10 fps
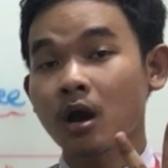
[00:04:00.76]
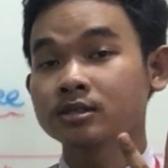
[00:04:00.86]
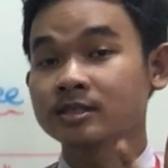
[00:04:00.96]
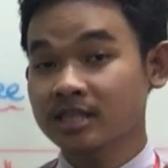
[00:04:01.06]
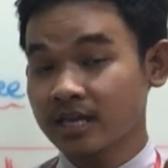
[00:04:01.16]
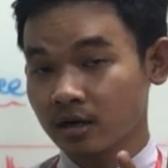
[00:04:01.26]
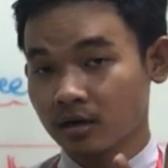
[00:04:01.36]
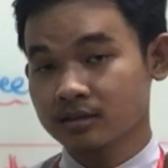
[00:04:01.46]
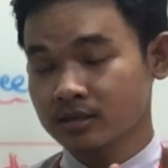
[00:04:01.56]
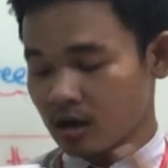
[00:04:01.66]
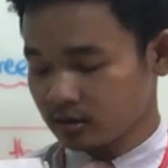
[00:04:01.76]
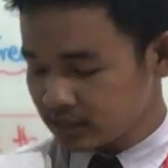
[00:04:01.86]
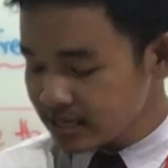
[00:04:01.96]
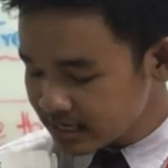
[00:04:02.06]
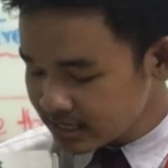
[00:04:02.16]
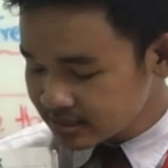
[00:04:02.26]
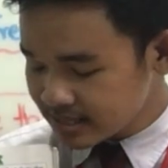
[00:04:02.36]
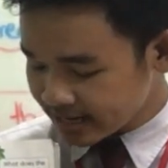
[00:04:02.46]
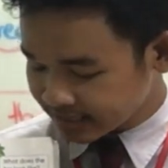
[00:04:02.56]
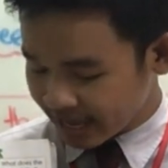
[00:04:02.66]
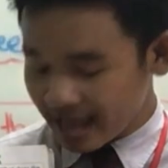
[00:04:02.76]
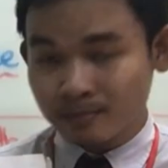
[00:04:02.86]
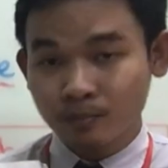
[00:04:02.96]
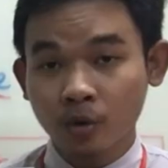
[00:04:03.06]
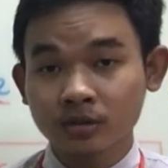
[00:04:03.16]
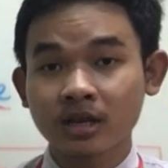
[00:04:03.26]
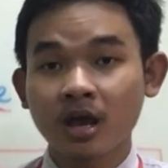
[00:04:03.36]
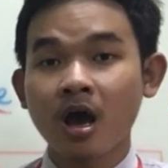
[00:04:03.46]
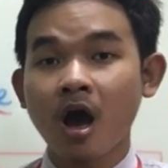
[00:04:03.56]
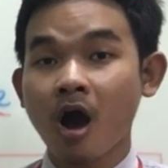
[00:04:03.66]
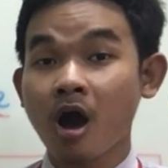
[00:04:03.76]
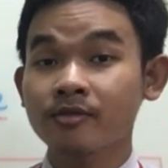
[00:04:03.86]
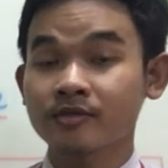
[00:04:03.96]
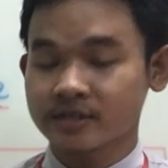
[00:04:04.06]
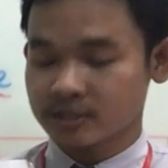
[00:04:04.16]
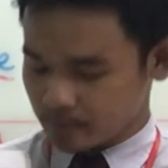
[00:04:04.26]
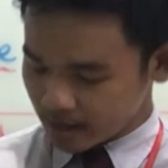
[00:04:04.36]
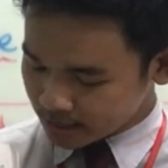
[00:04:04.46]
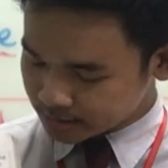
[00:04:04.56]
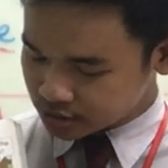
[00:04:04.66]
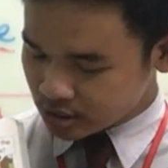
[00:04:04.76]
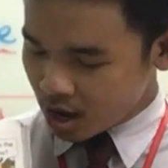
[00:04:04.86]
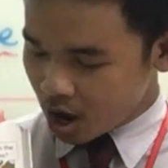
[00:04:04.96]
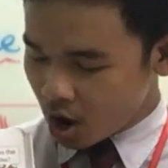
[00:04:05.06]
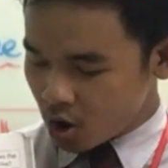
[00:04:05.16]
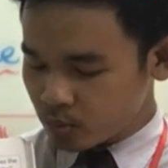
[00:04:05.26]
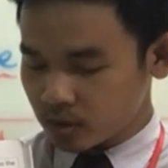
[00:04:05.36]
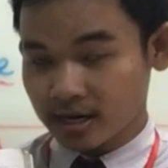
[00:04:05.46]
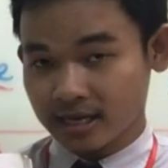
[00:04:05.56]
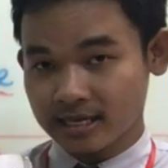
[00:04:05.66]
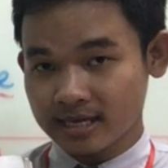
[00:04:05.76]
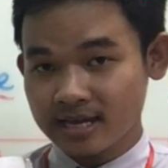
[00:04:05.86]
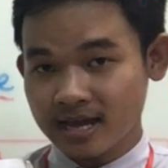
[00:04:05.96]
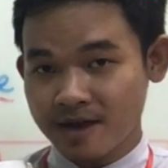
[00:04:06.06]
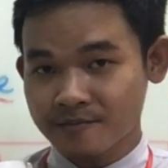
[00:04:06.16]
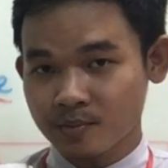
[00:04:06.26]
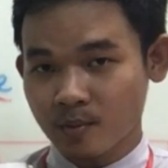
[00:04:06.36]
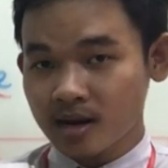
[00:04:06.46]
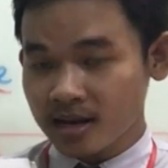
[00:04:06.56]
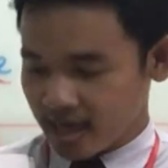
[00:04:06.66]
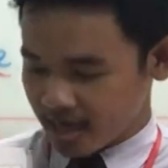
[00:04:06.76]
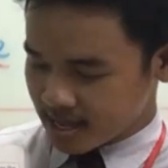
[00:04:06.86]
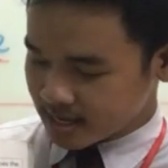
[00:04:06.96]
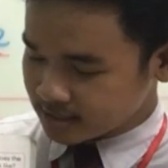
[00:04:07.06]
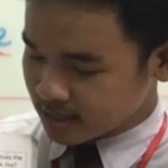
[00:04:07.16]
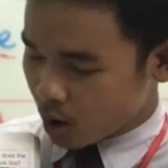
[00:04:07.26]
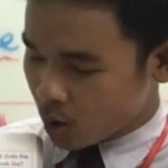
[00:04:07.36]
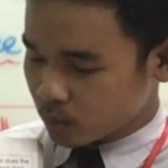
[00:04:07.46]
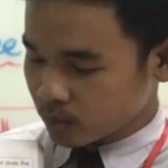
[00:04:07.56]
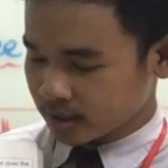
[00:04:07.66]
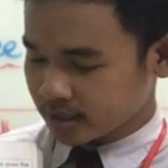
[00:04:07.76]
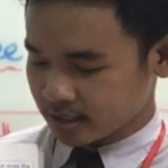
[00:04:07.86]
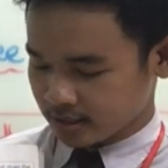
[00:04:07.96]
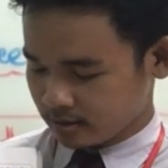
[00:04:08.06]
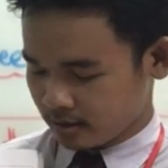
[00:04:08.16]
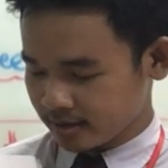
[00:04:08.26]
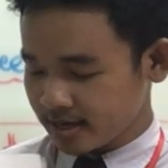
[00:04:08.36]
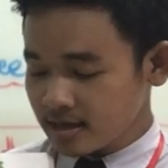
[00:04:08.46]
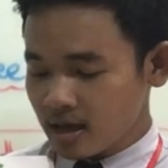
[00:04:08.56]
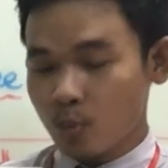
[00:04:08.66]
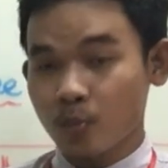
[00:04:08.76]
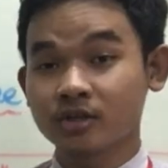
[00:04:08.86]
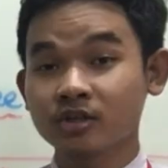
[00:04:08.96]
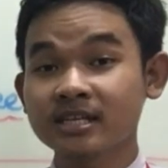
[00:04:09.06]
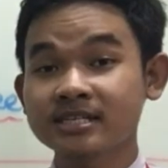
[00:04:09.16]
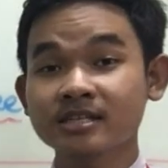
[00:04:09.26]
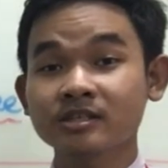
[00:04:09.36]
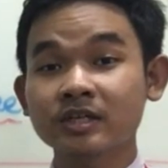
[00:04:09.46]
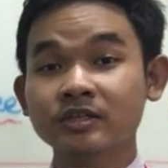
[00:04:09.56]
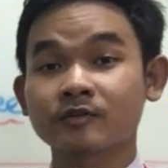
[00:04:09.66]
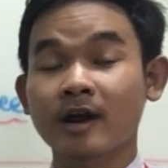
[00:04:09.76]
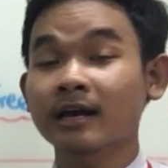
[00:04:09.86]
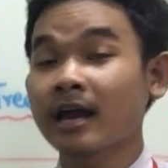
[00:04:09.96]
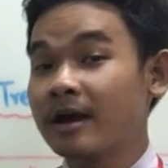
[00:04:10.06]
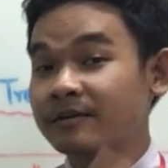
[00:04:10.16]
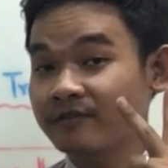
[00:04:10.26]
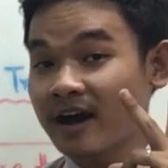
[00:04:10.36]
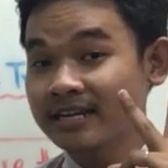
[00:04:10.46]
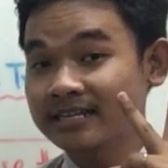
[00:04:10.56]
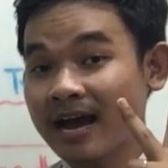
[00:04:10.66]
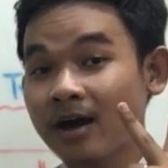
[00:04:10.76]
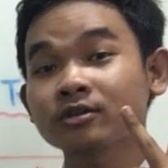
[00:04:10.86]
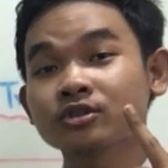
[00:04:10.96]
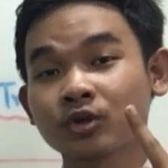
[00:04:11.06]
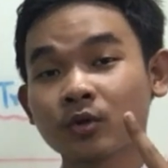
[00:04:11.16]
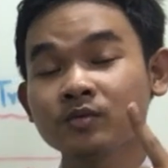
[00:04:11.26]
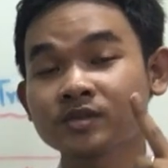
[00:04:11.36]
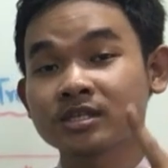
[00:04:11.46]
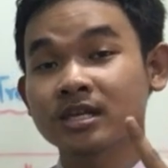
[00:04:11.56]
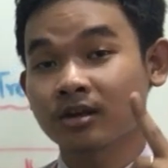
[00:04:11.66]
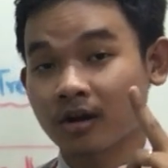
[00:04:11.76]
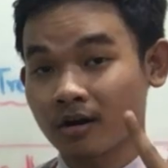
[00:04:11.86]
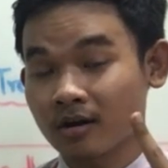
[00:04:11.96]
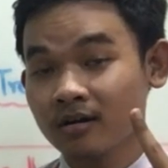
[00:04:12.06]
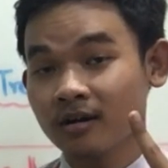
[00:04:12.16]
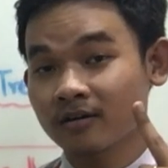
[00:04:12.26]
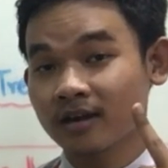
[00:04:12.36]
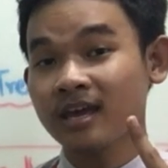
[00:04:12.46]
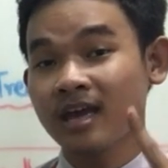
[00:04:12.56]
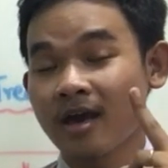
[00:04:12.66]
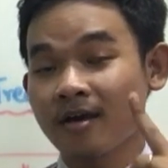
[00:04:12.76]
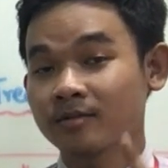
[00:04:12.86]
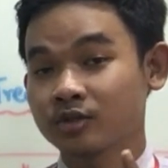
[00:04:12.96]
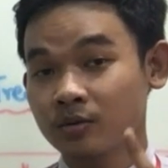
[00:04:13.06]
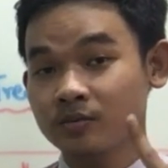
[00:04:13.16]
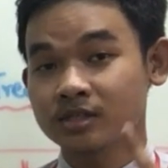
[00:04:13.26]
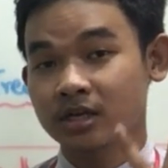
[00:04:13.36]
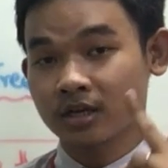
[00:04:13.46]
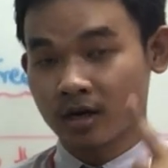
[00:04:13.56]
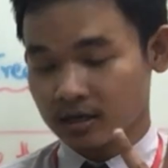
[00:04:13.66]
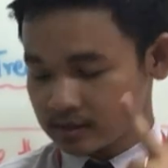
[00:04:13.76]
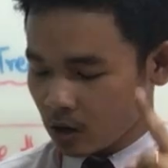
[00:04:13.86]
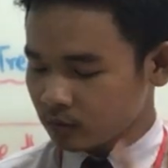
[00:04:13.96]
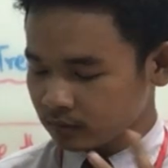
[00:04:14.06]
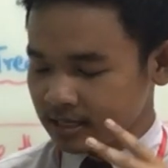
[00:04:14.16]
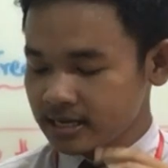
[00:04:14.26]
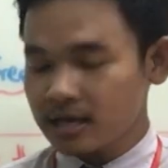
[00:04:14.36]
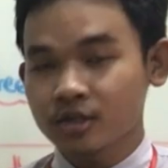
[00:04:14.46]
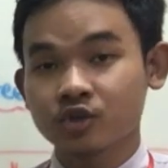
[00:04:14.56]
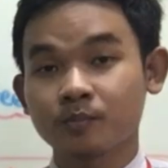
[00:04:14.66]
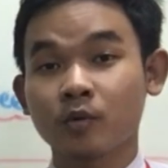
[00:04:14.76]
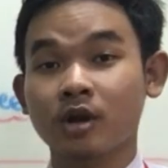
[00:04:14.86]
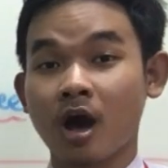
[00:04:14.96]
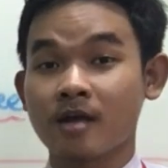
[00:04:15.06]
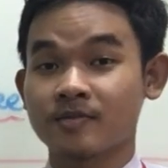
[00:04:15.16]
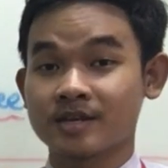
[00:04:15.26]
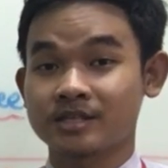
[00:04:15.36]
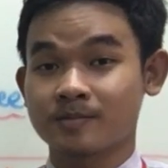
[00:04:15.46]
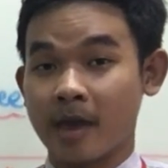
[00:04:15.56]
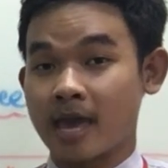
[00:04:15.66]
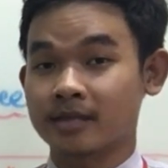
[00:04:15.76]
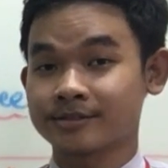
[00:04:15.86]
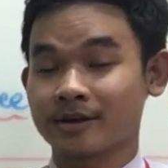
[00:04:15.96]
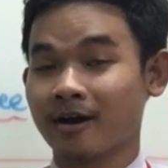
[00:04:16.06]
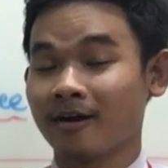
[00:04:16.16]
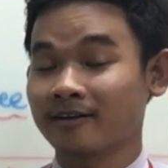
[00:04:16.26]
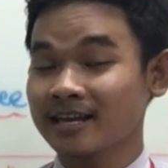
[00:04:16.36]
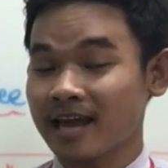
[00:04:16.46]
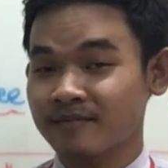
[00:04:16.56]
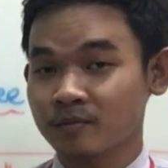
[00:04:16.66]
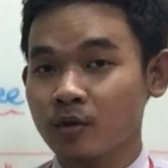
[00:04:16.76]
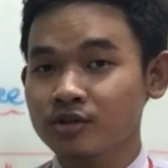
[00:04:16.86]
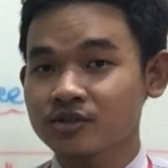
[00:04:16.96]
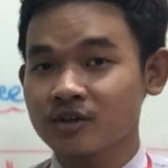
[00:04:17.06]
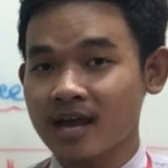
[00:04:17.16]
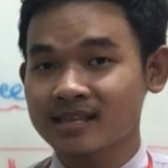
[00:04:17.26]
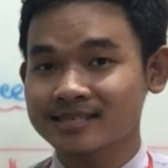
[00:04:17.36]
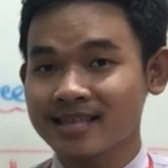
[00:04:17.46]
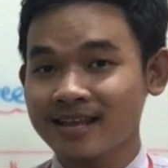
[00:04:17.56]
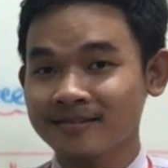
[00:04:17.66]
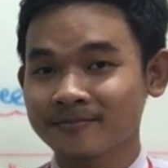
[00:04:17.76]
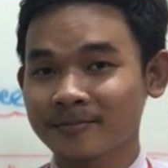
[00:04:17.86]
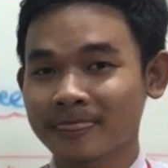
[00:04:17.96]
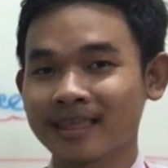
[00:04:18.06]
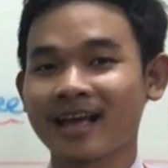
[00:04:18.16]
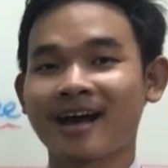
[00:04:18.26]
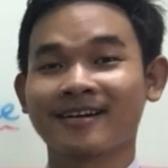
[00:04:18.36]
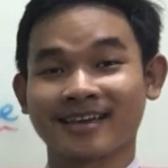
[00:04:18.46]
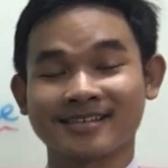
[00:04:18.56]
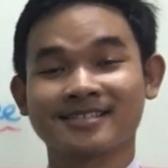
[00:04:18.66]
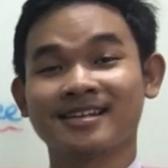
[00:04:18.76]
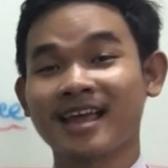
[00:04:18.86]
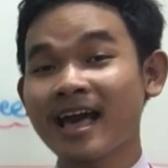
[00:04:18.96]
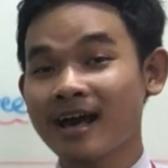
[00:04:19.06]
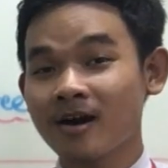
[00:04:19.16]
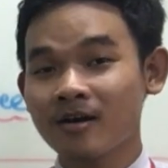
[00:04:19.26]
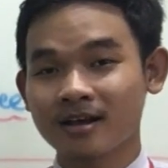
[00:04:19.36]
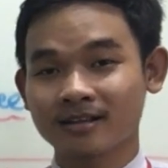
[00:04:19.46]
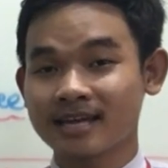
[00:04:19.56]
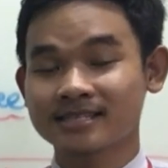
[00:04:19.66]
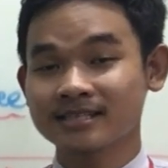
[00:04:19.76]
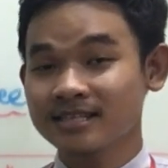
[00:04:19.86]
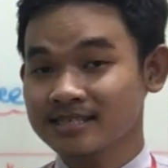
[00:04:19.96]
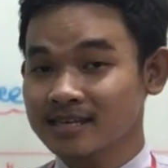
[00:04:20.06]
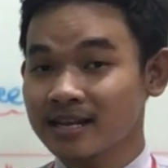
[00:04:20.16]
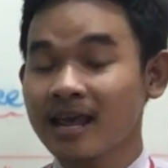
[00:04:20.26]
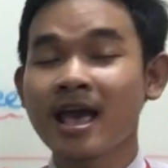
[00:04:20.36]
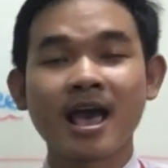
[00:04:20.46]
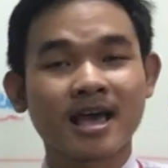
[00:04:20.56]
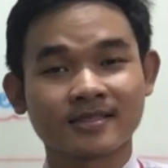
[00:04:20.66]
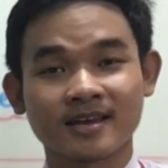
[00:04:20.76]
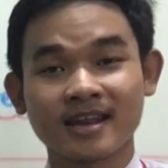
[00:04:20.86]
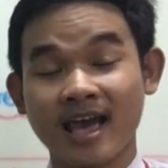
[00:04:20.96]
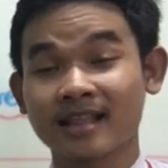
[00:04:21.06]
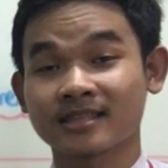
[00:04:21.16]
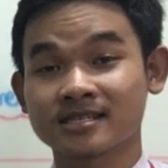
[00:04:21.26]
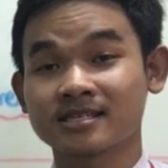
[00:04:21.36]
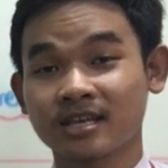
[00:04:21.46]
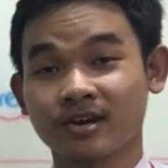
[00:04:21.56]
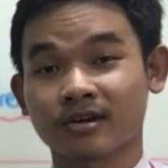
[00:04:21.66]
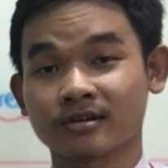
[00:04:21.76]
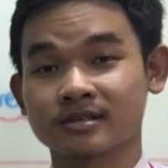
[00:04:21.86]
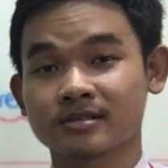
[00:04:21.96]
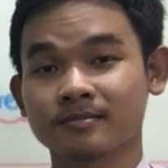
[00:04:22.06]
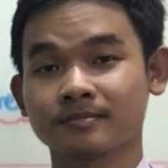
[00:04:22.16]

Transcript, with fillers: stickers only that can put on this page over here everyone and over here okay when you listen to the track find out two sticker okay two stickers only to put on this page all right everyone do you understand okay so now let's listen and then add the stickers